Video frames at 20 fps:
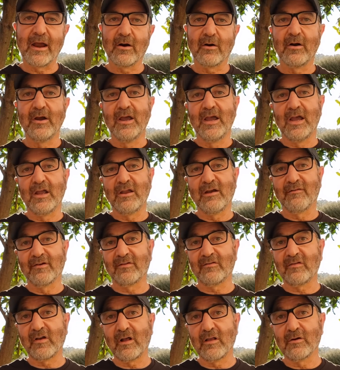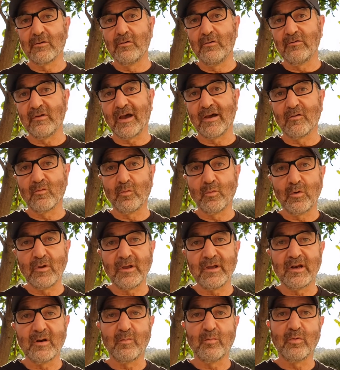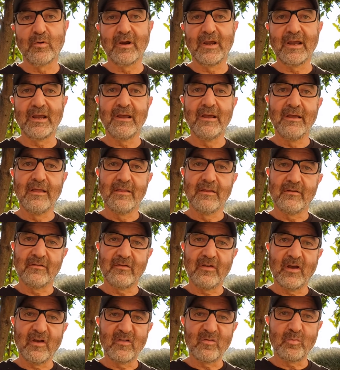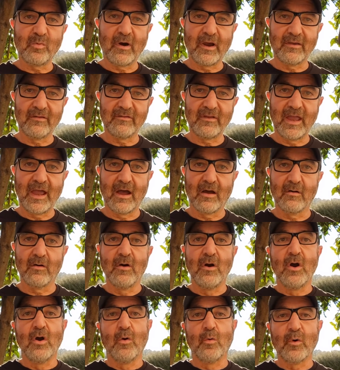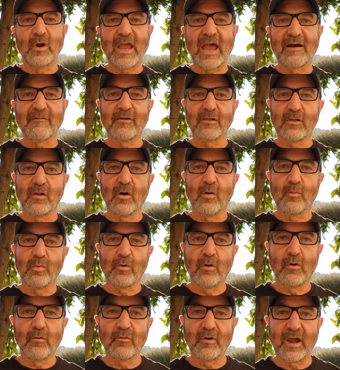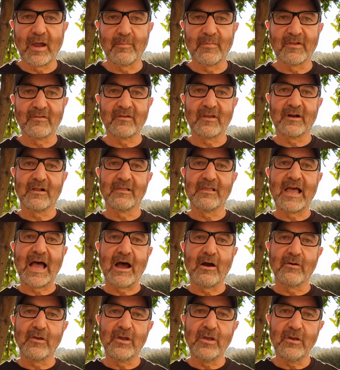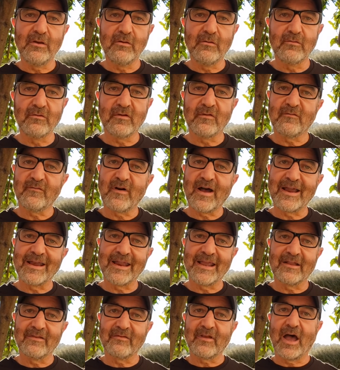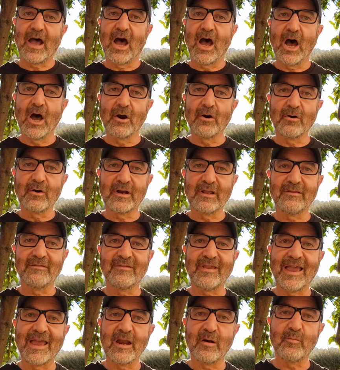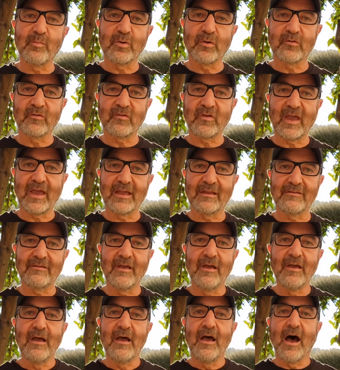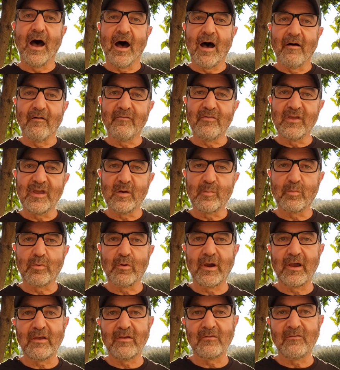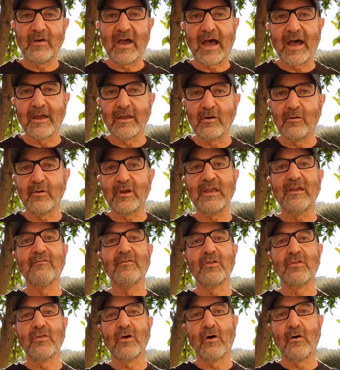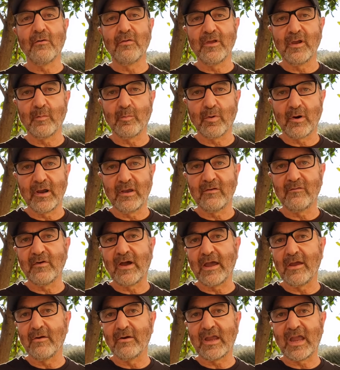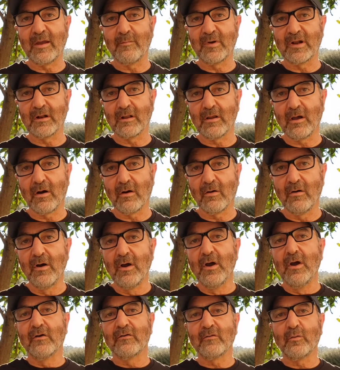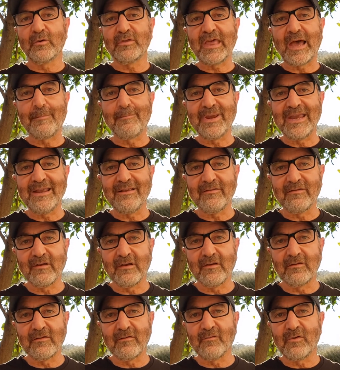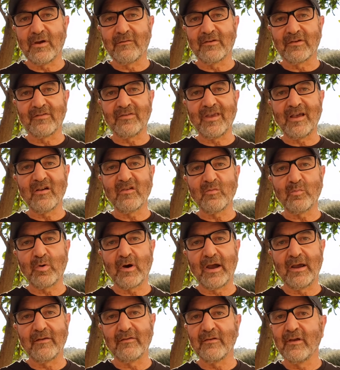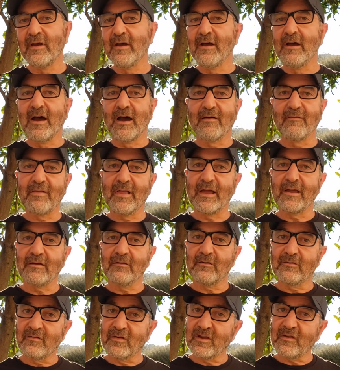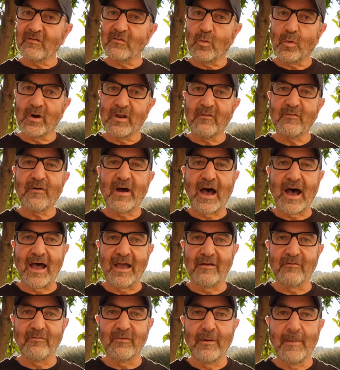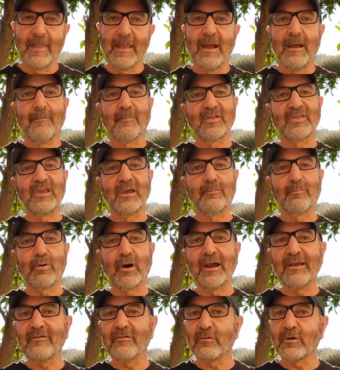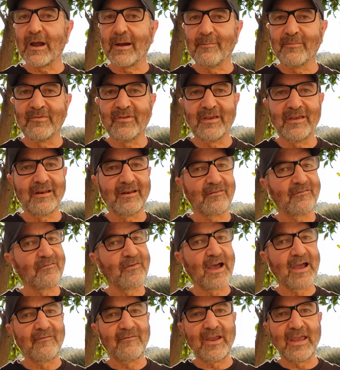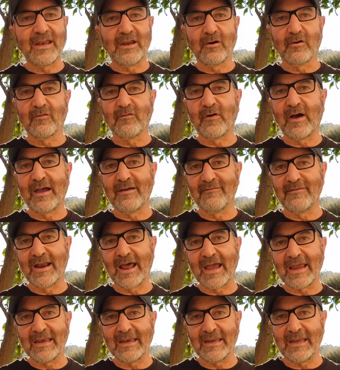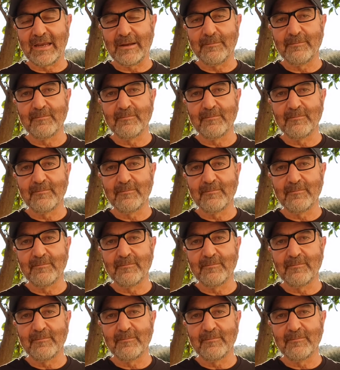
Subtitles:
and you have a seller who's unwilling to bring the sales price down, we have a loan program that's going to allow you to finance 110% of the appraised value, even though the appraised value came in low. So what that means is if you have a sales price of like $625, but the appraisal comes in at $580 or $590,